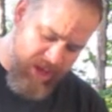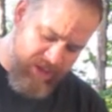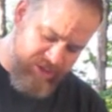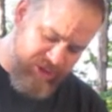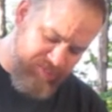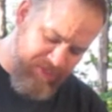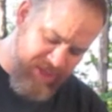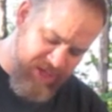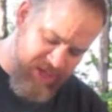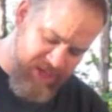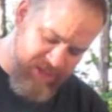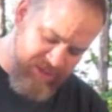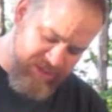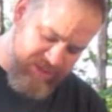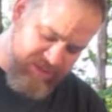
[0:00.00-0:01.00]
just
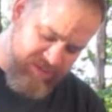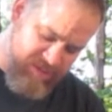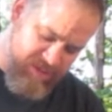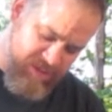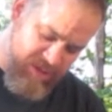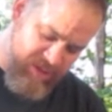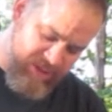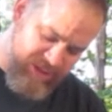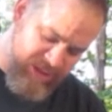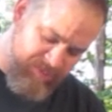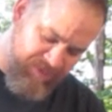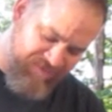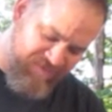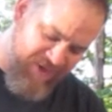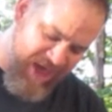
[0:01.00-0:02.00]
because of the
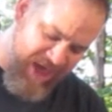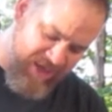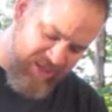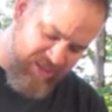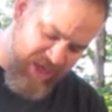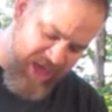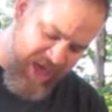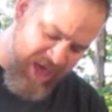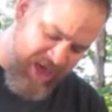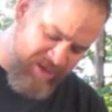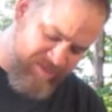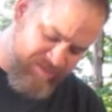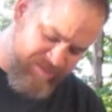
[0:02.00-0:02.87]
simple fact that